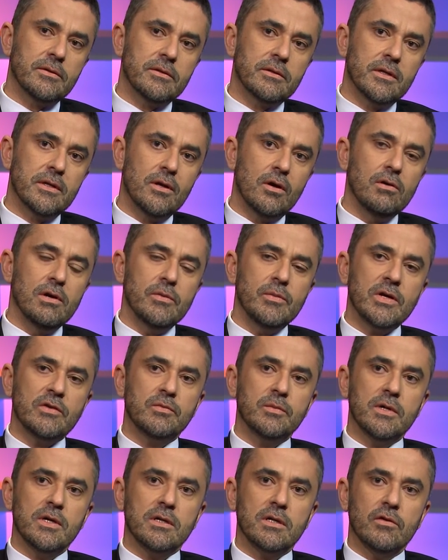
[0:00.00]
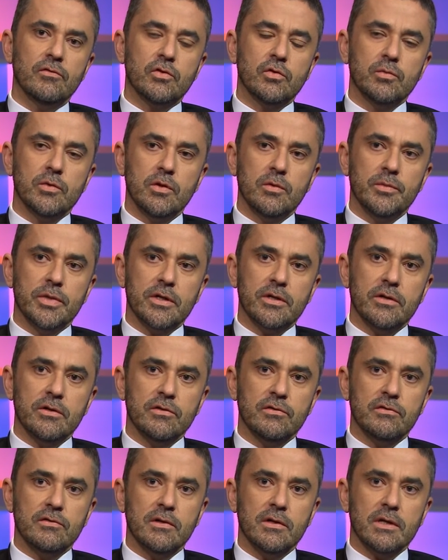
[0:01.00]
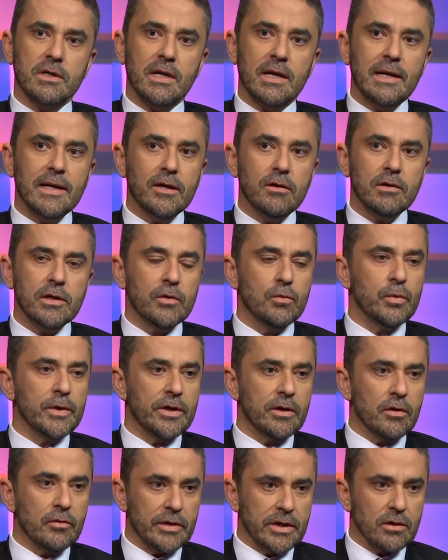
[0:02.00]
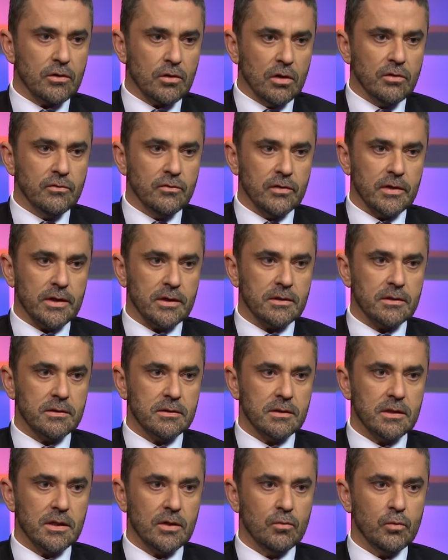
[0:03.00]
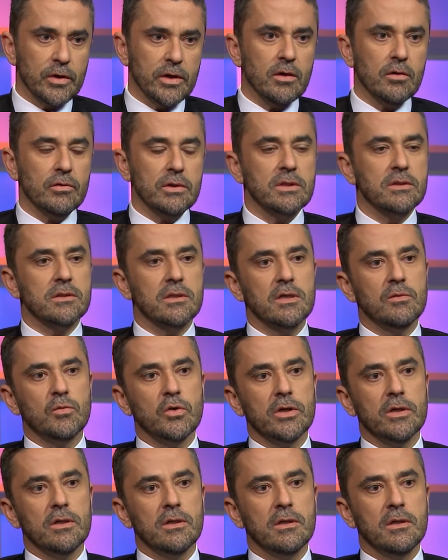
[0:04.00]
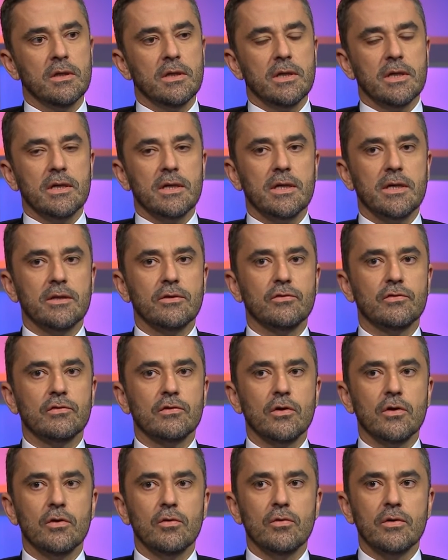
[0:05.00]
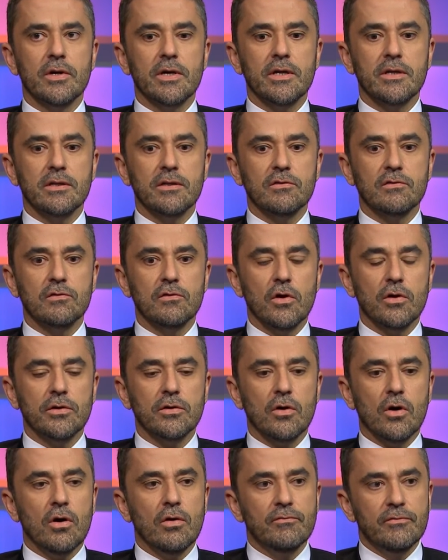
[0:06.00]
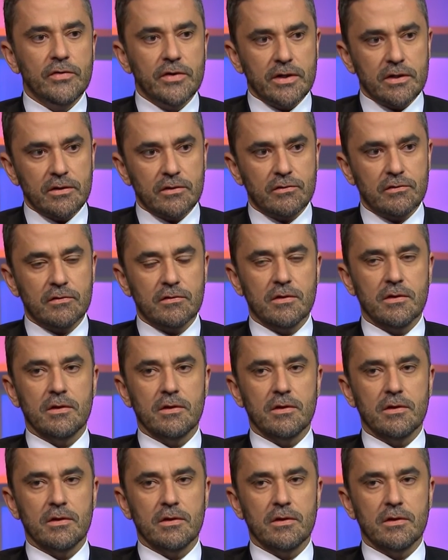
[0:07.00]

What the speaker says: it only makes me uncomfortable because clearly we are in conflict and we are in turmoil, and so it is not obvious